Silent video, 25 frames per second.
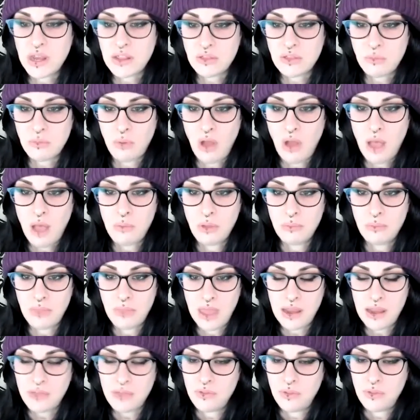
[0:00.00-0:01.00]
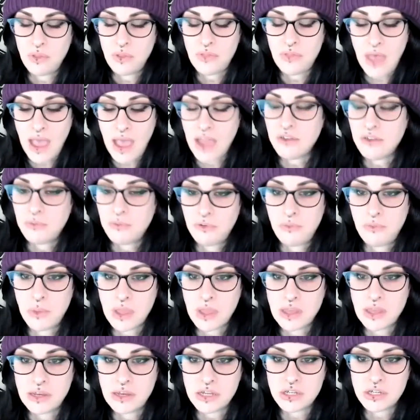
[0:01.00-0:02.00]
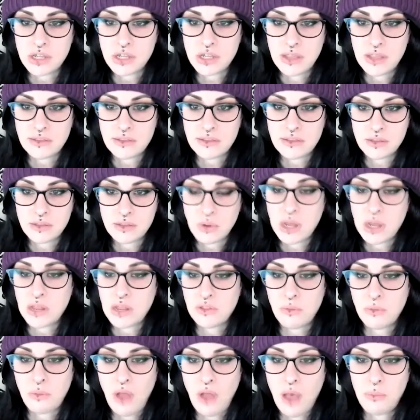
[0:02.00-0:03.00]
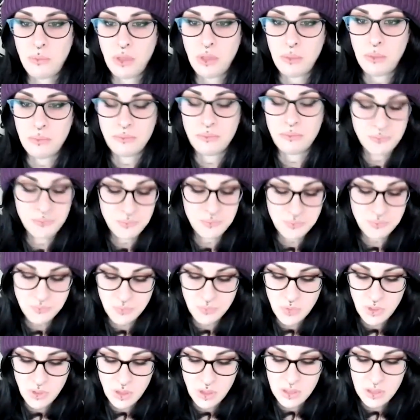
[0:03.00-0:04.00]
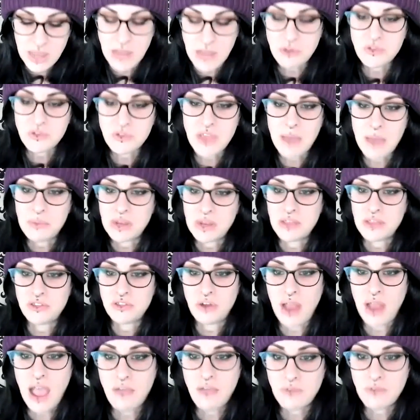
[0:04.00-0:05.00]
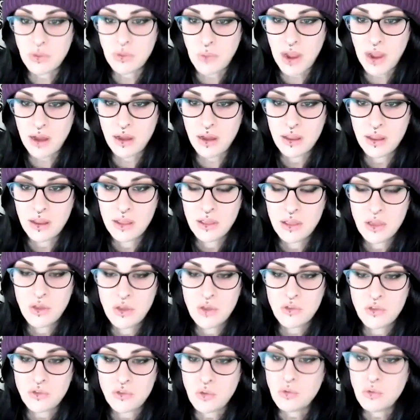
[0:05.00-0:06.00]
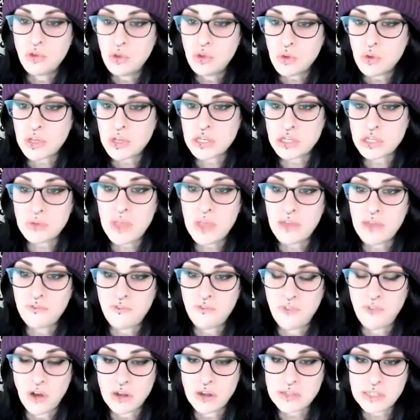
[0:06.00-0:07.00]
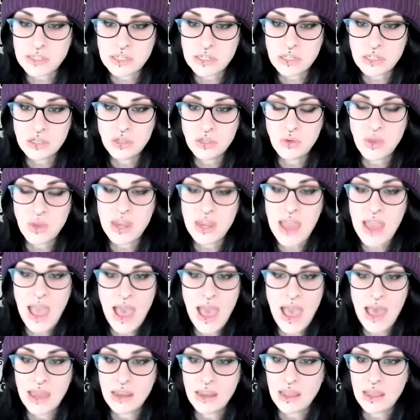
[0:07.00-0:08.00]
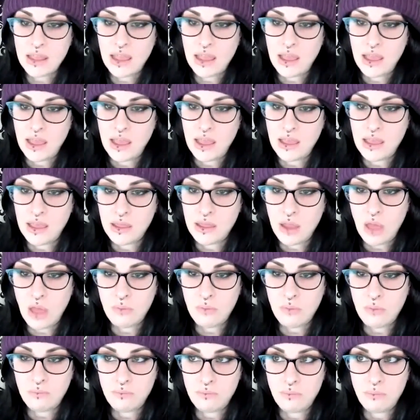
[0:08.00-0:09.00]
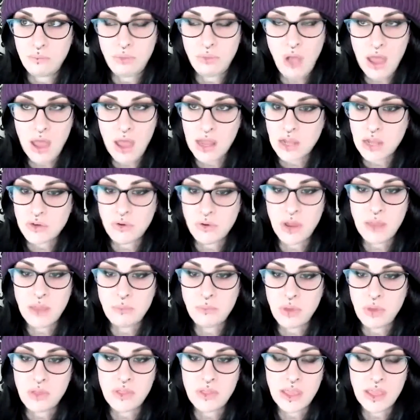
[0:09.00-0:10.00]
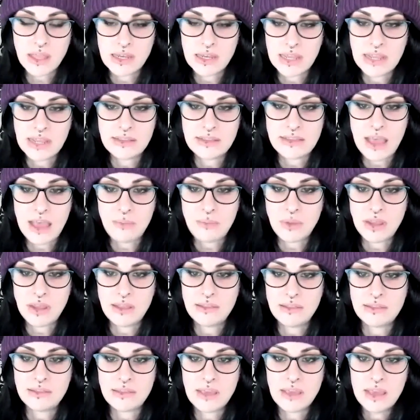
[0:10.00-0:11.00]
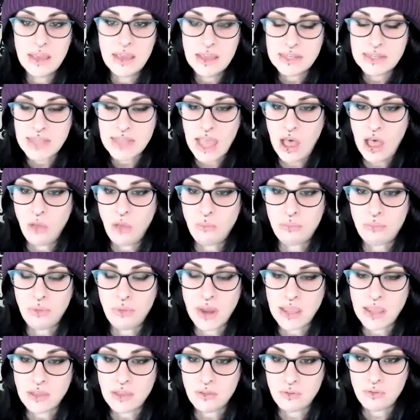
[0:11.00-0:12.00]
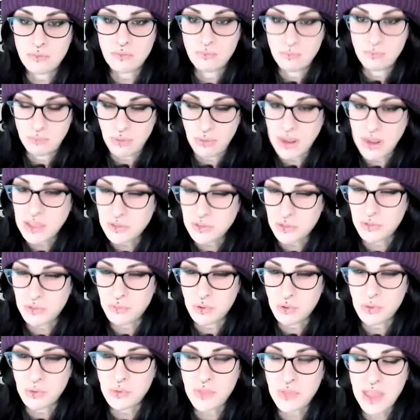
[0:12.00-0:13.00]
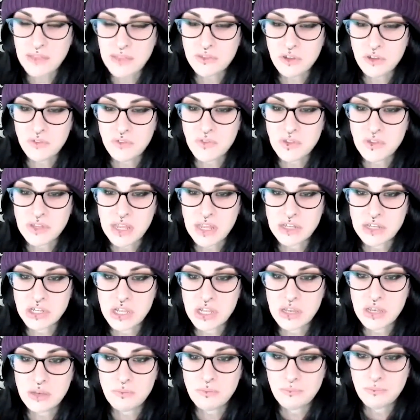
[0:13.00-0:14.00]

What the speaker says: problem, that the hydrophobic condition that's creating the problem. Now your saponins are everywhere. So you can do that first. You can add a product or input that contains saponins to help break through that surface tension.